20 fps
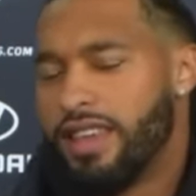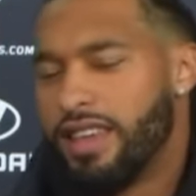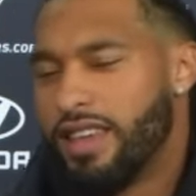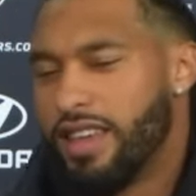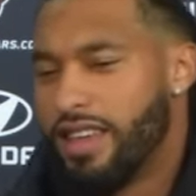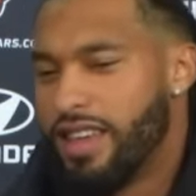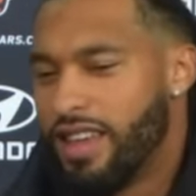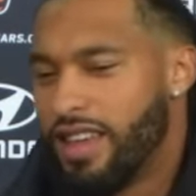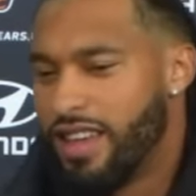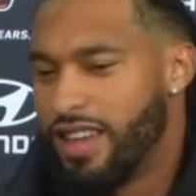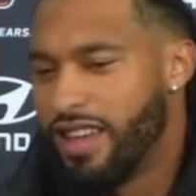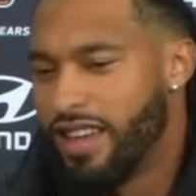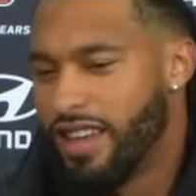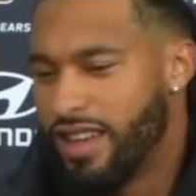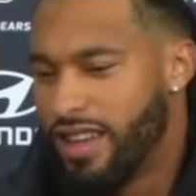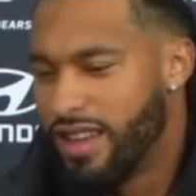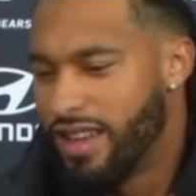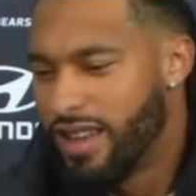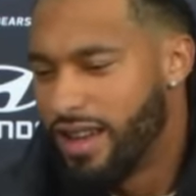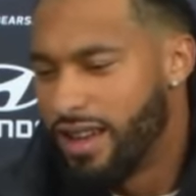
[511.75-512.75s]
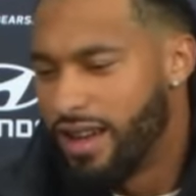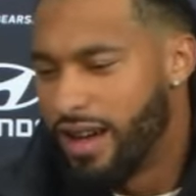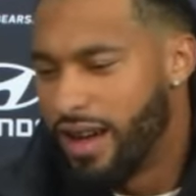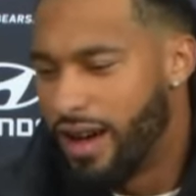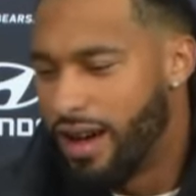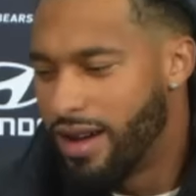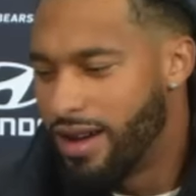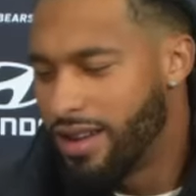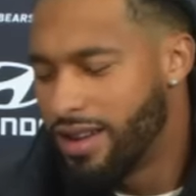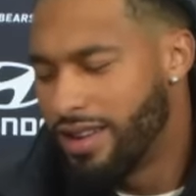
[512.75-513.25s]
beginning?
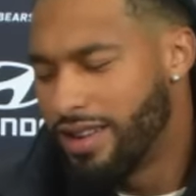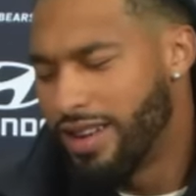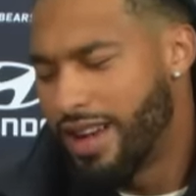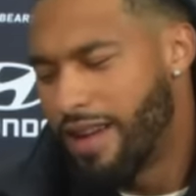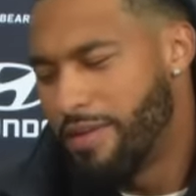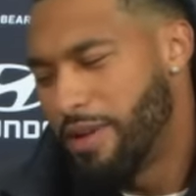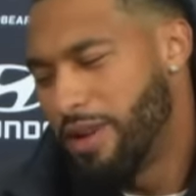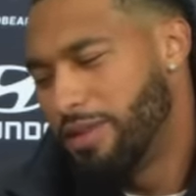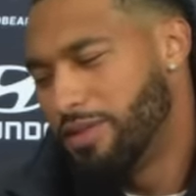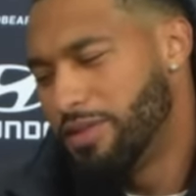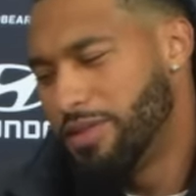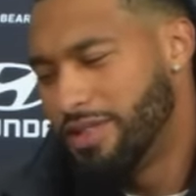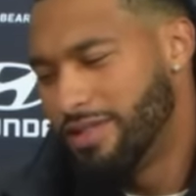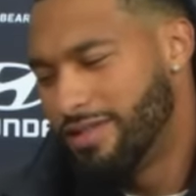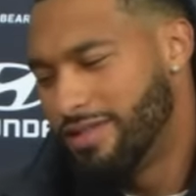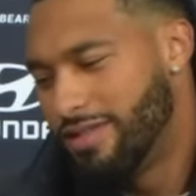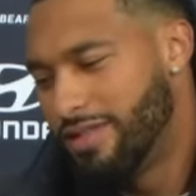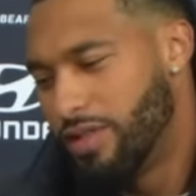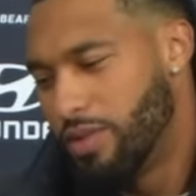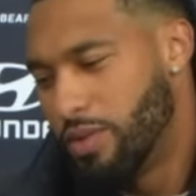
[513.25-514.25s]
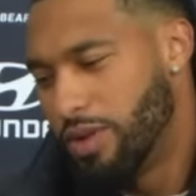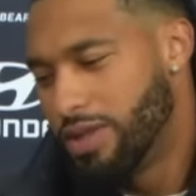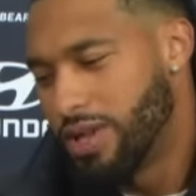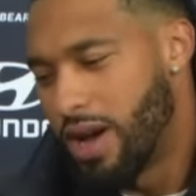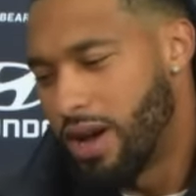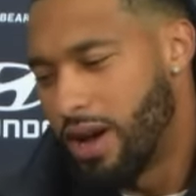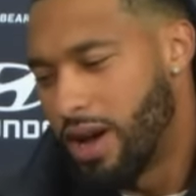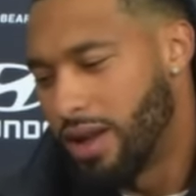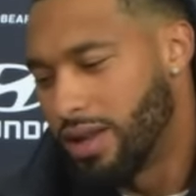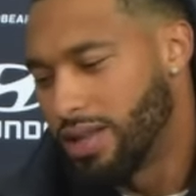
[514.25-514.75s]
I mean, we
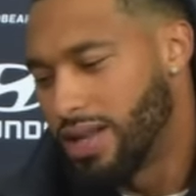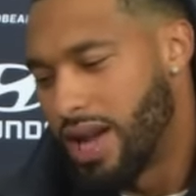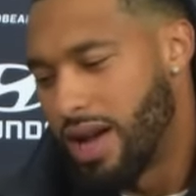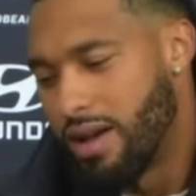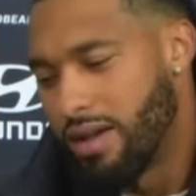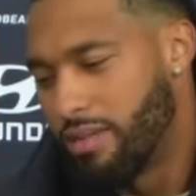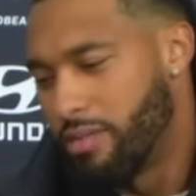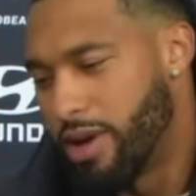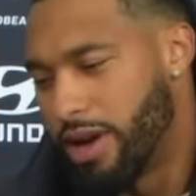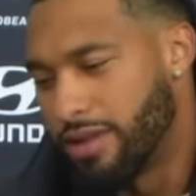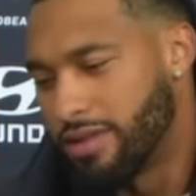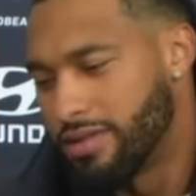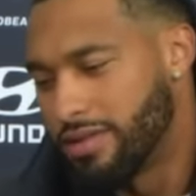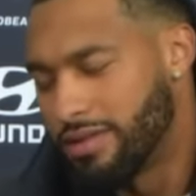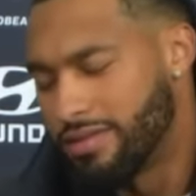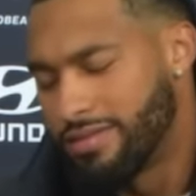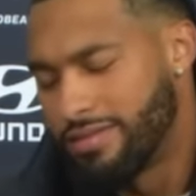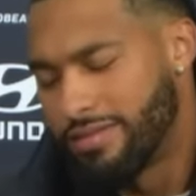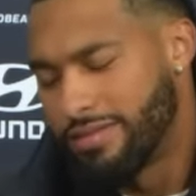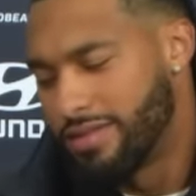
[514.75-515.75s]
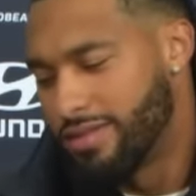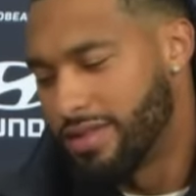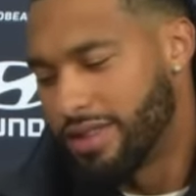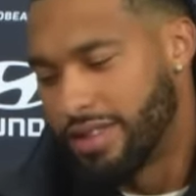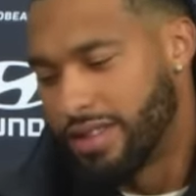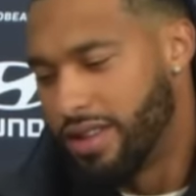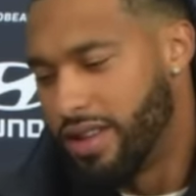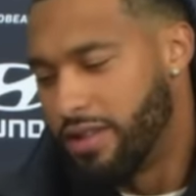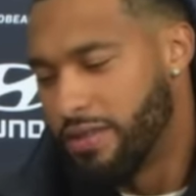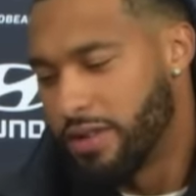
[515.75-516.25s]
talk all the time about
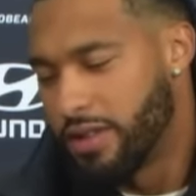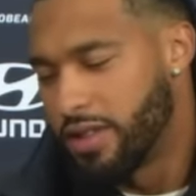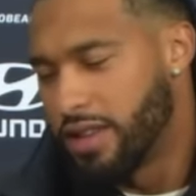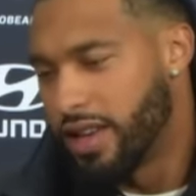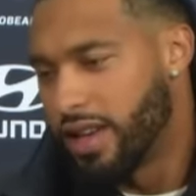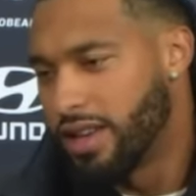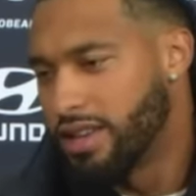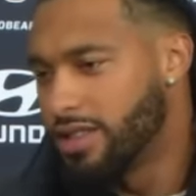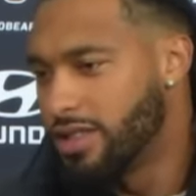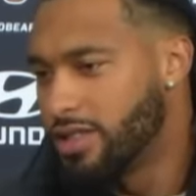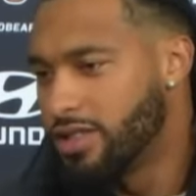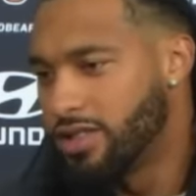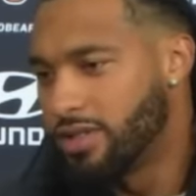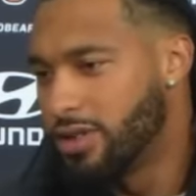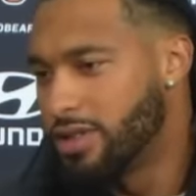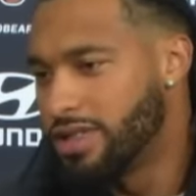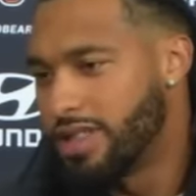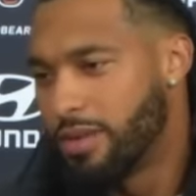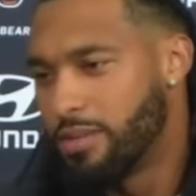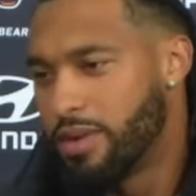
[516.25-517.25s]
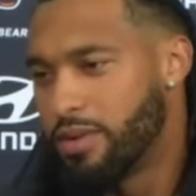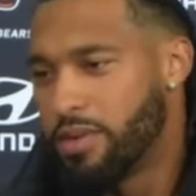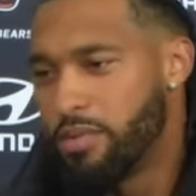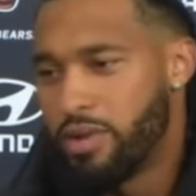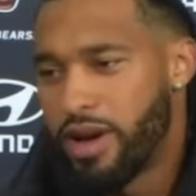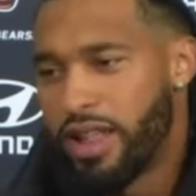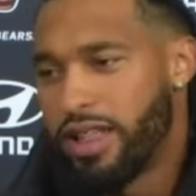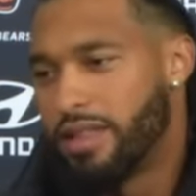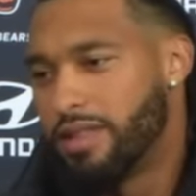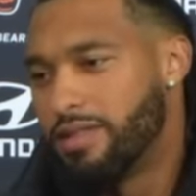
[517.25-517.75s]
different things of sorts. I mean, we
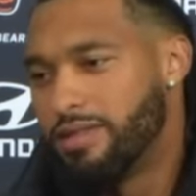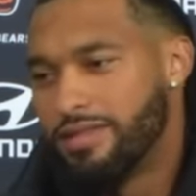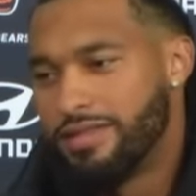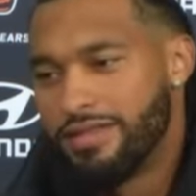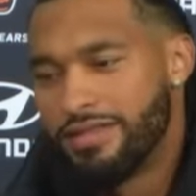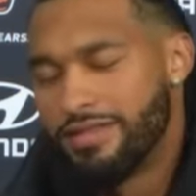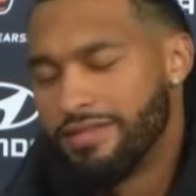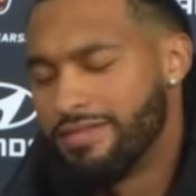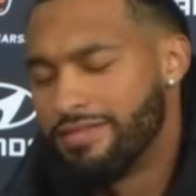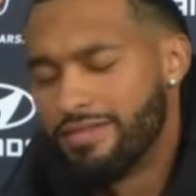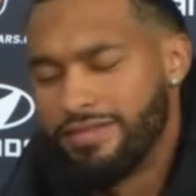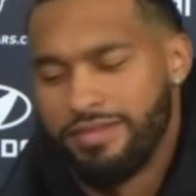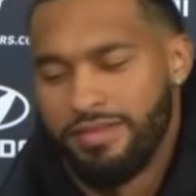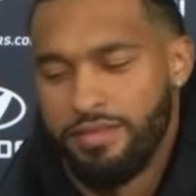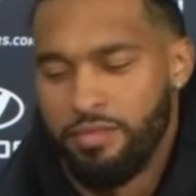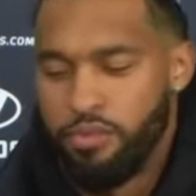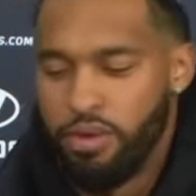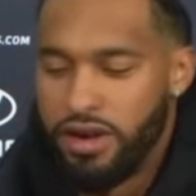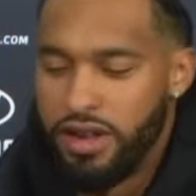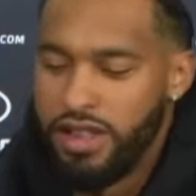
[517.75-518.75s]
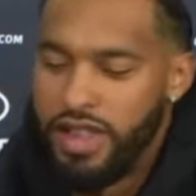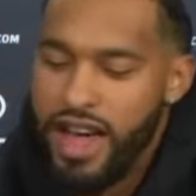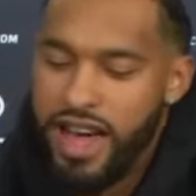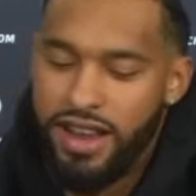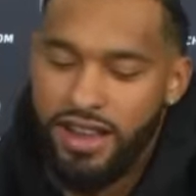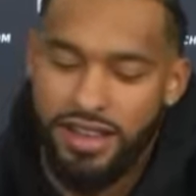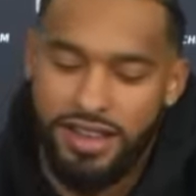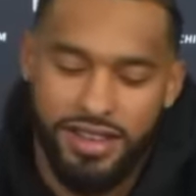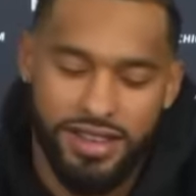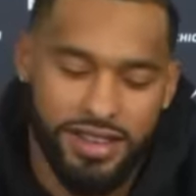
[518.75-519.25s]
probably put a lot
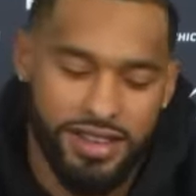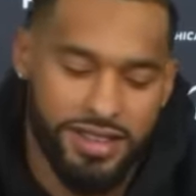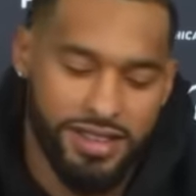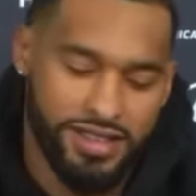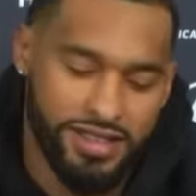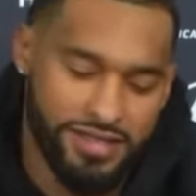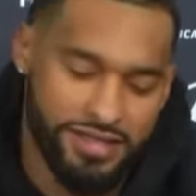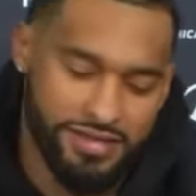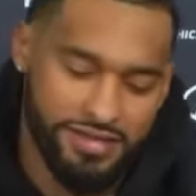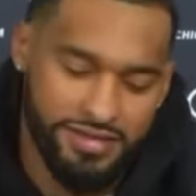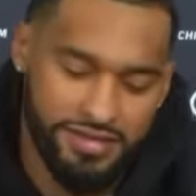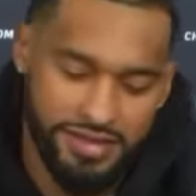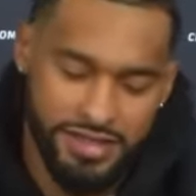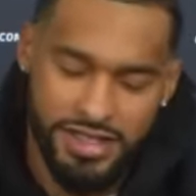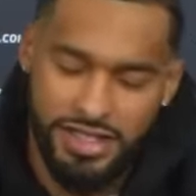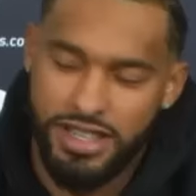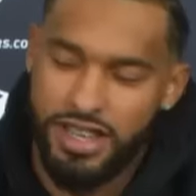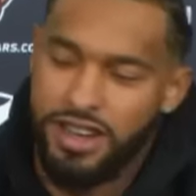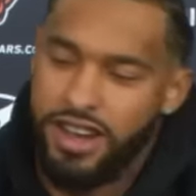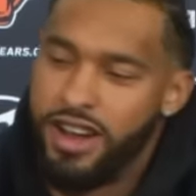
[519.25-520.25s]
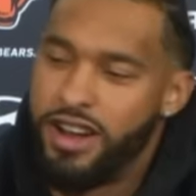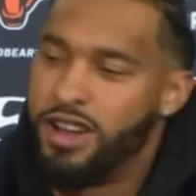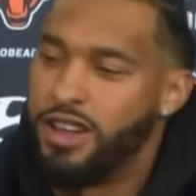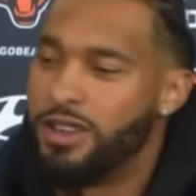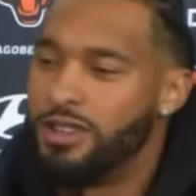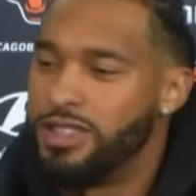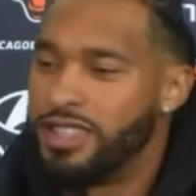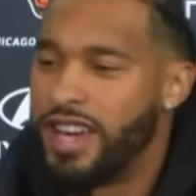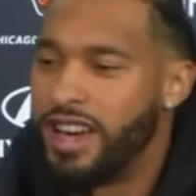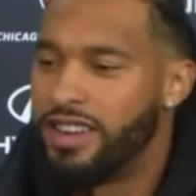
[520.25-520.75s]
of
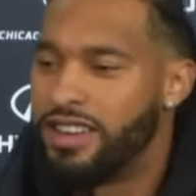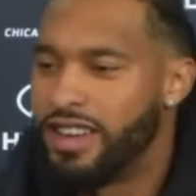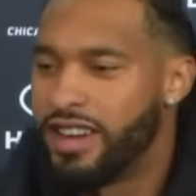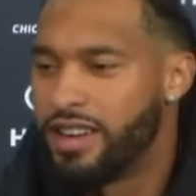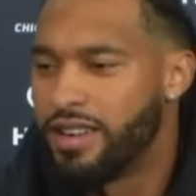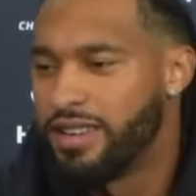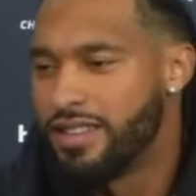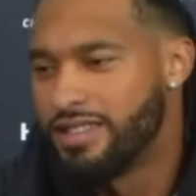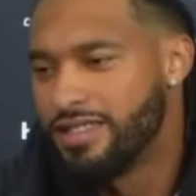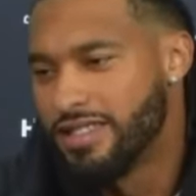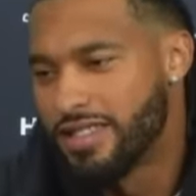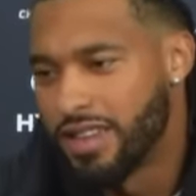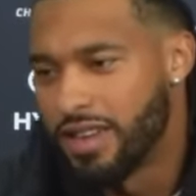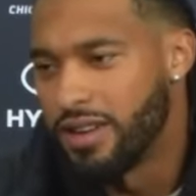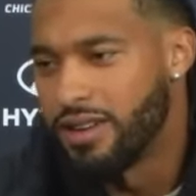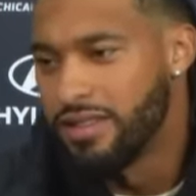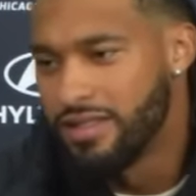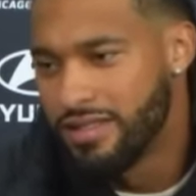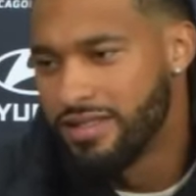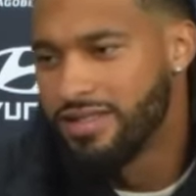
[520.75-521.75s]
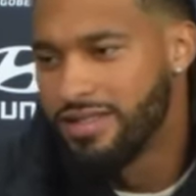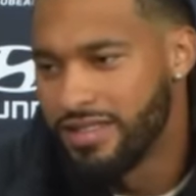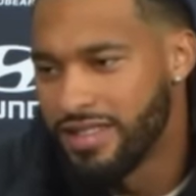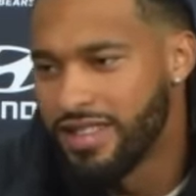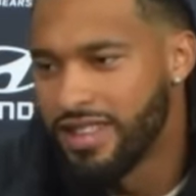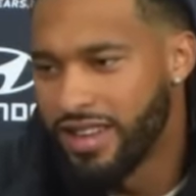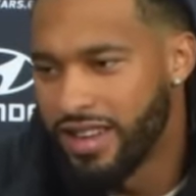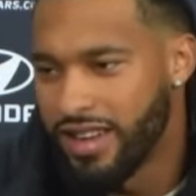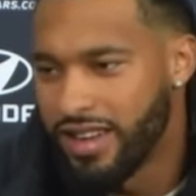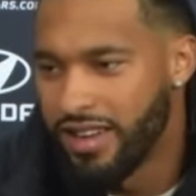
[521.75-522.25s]
scenarios out there. So,
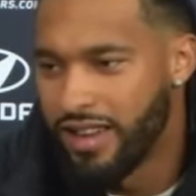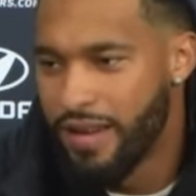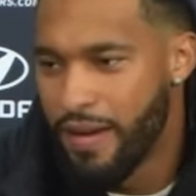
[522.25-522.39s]
yeah.